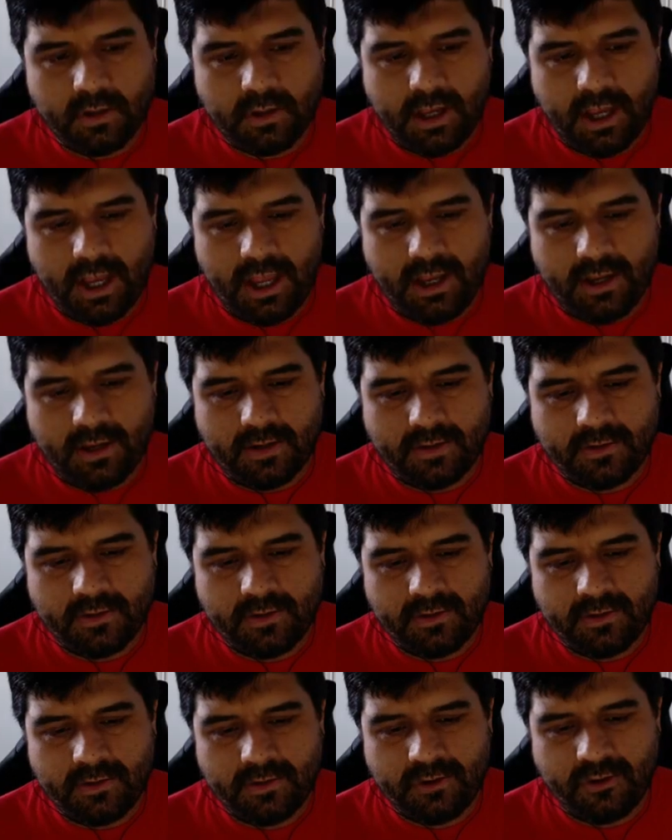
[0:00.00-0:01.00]
And
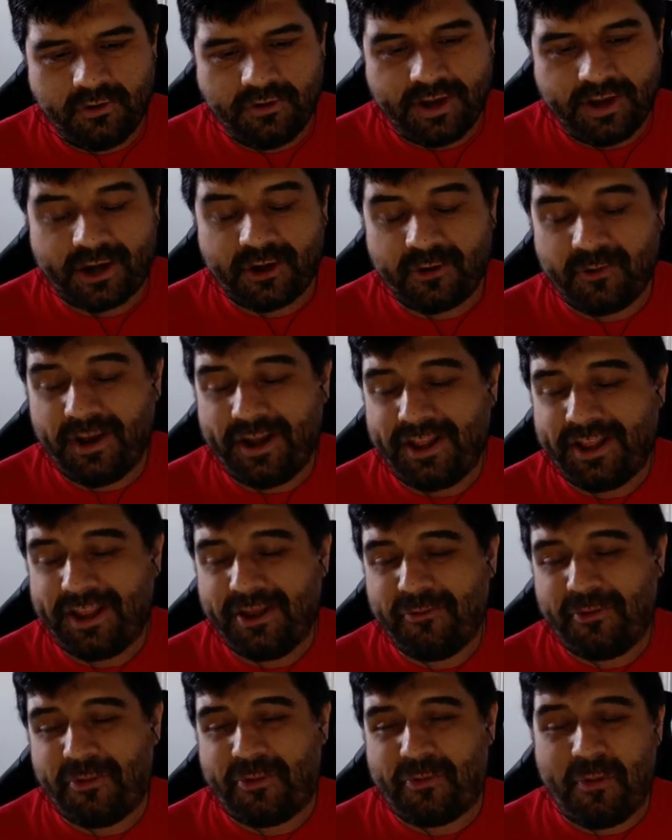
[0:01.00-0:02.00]
you're decorating
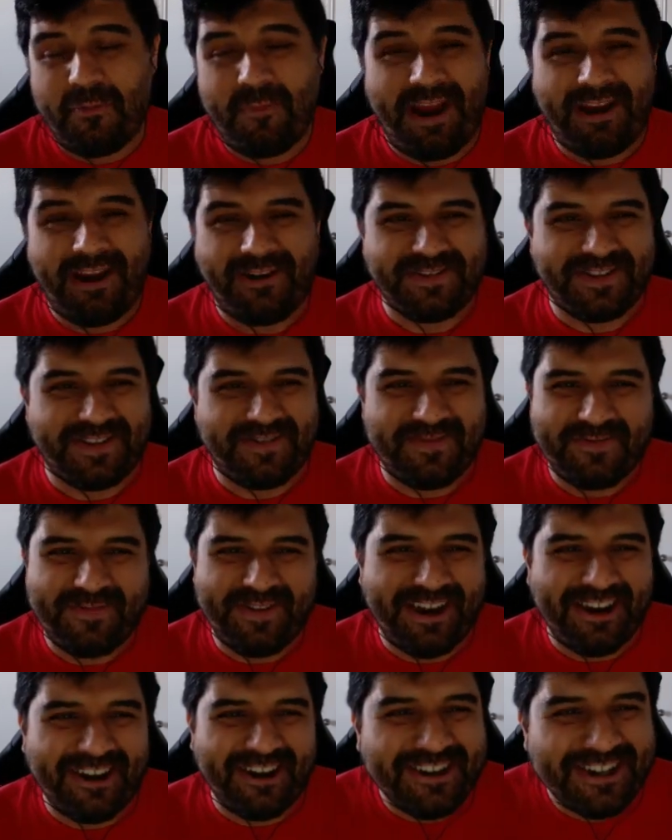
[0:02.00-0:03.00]
it with reminders of the
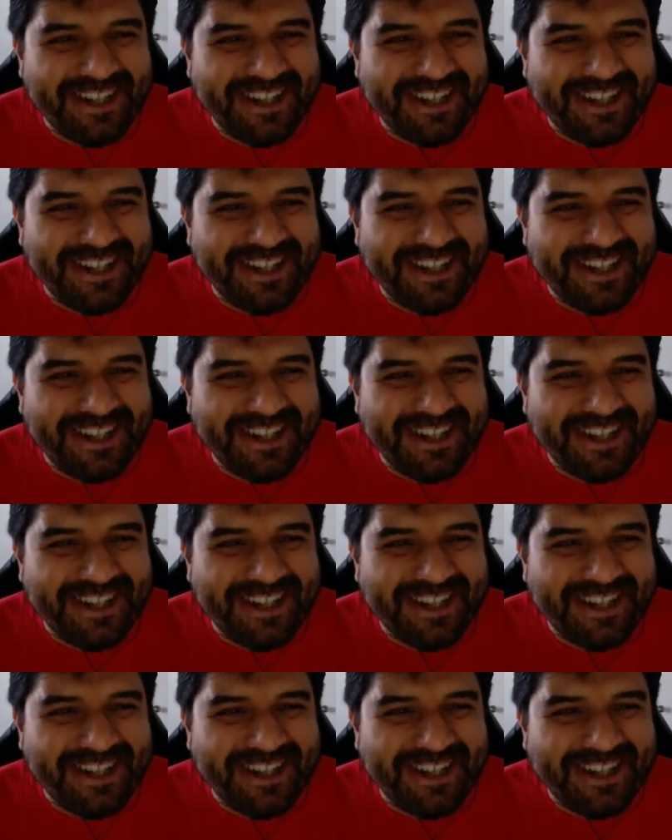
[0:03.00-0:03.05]
bear.